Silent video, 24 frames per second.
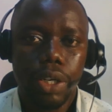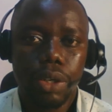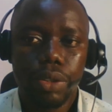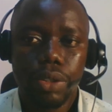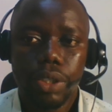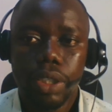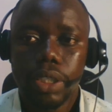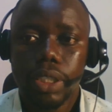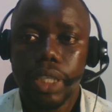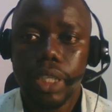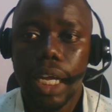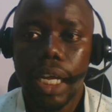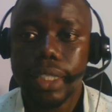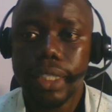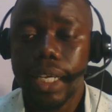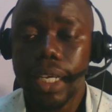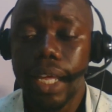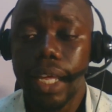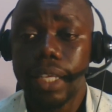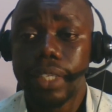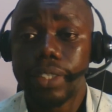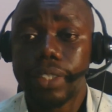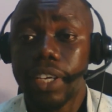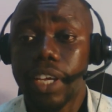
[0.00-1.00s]
This is
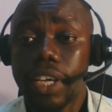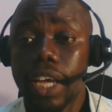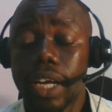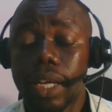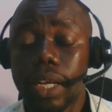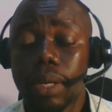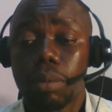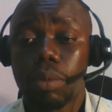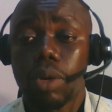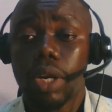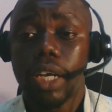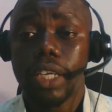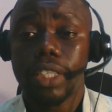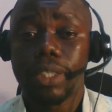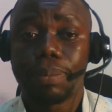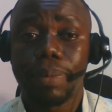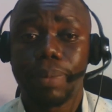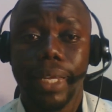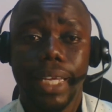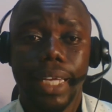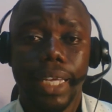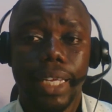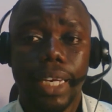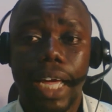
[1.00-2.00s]
Ezekiel Akimbola
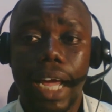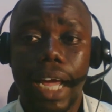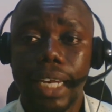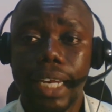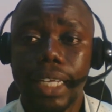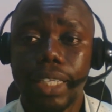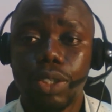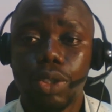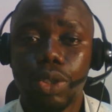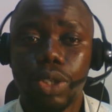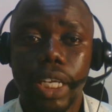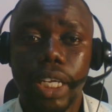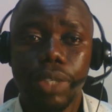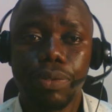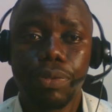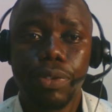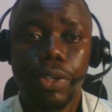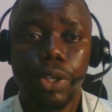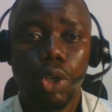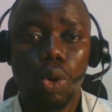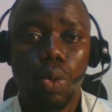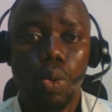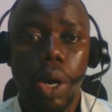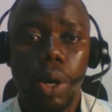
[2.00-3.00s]
speaking, and in today's
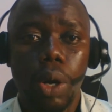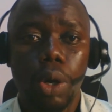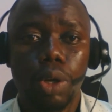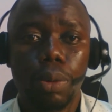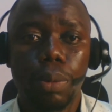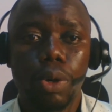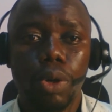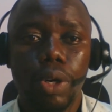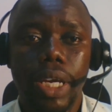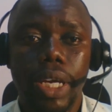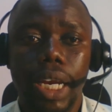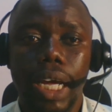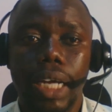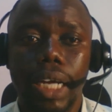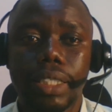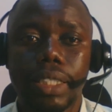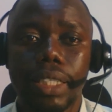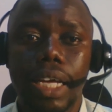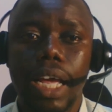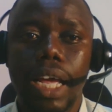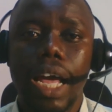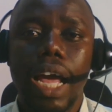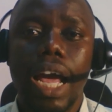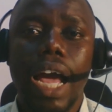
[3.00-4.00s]
video we're going to be looking at
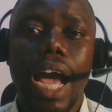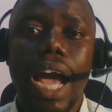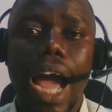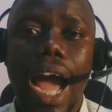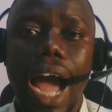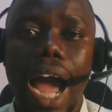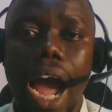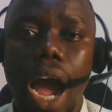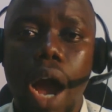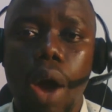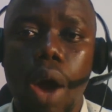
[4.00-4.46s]
how